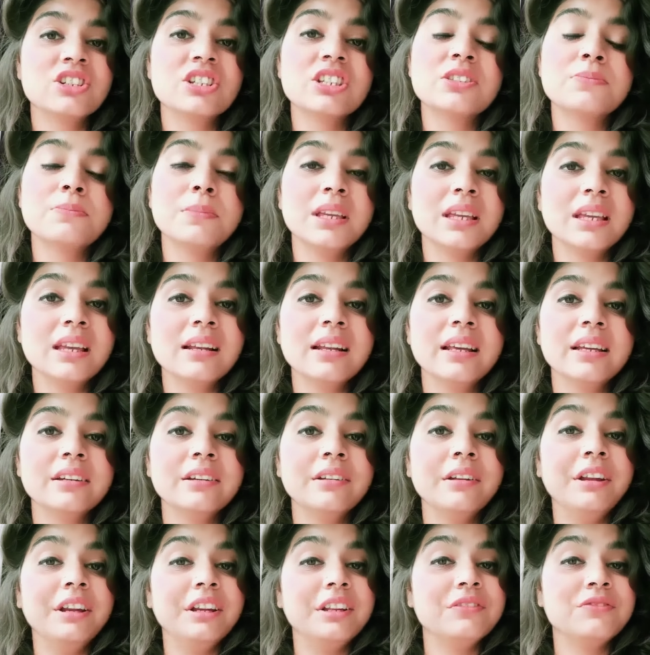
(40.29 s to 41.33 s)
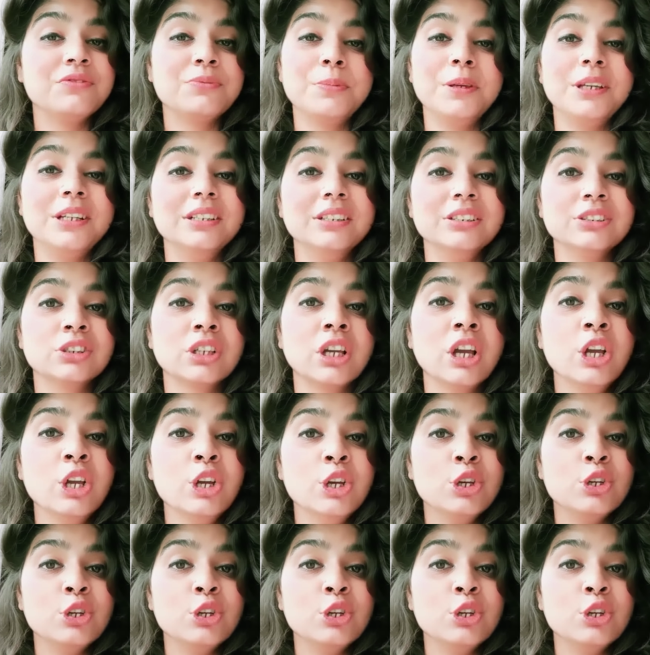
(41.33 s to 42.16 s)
She's speaking like a native speakers.